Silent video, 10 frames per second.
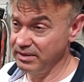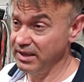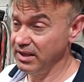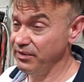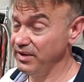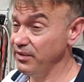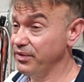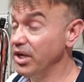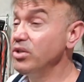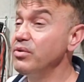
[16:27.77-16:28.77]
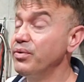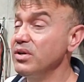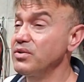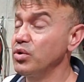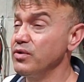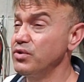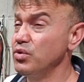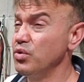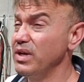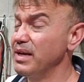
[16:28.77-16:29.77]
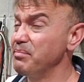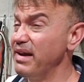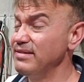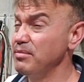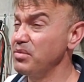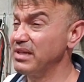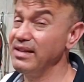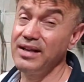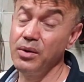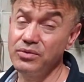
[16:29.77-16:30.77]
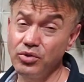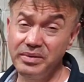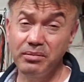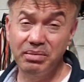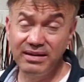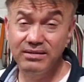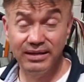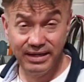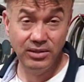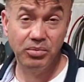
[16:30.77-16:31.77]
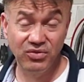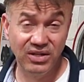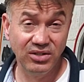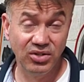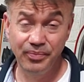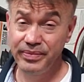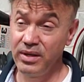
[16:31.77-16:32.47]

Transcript: Like if regular furnace costs you like maximum 3,000 to be replaced, like 80%,